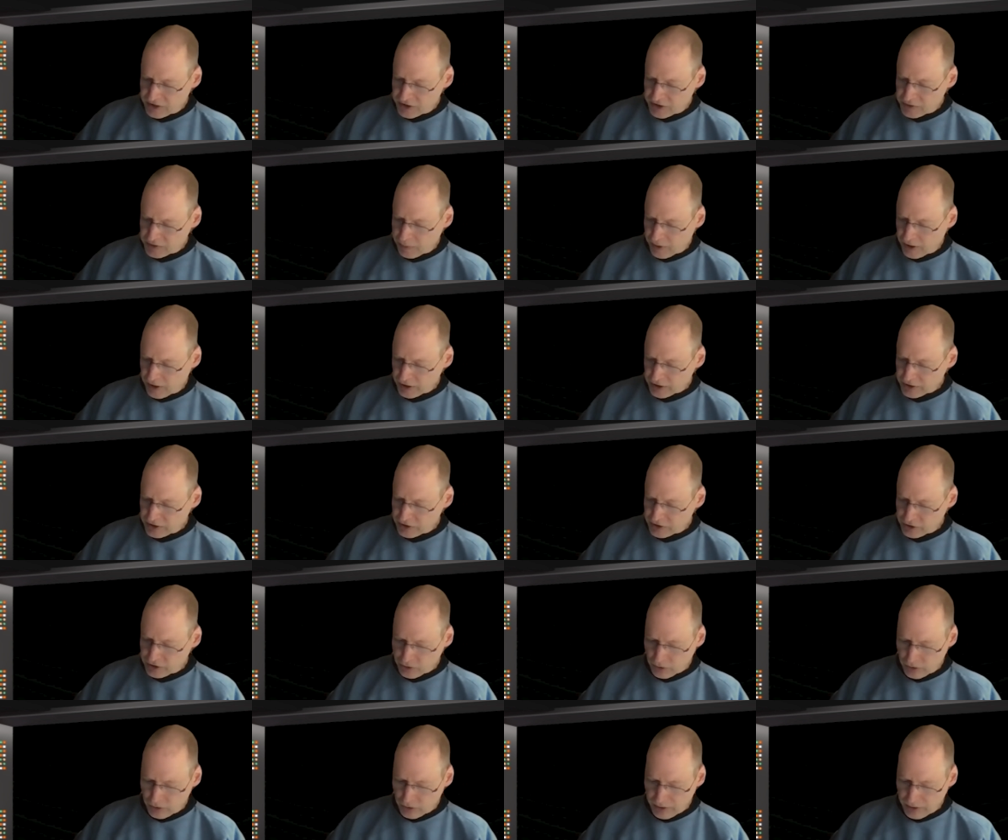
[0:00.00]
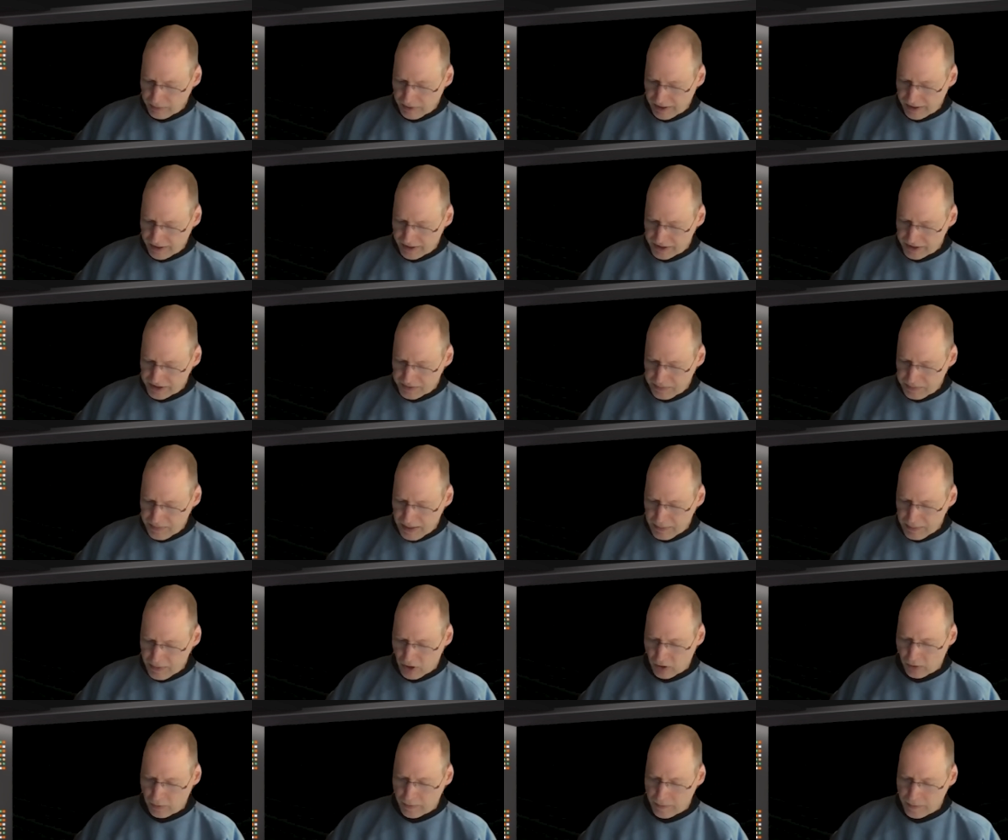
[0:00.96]
sparked the story by his
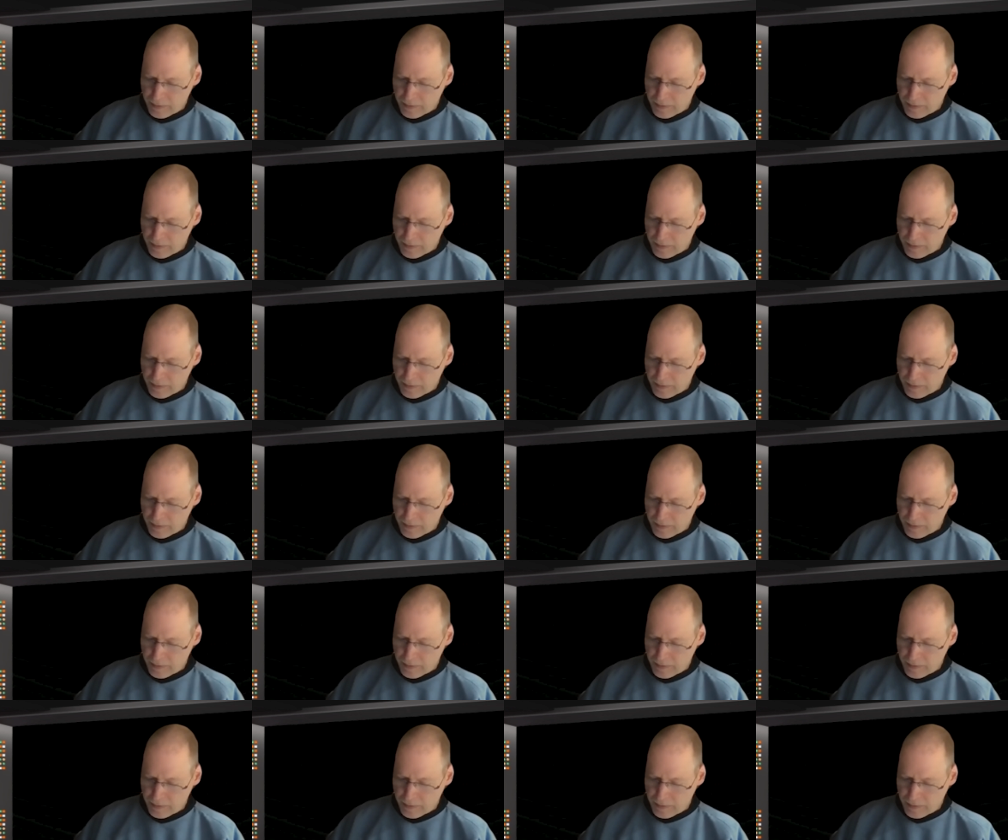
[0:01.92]
memo.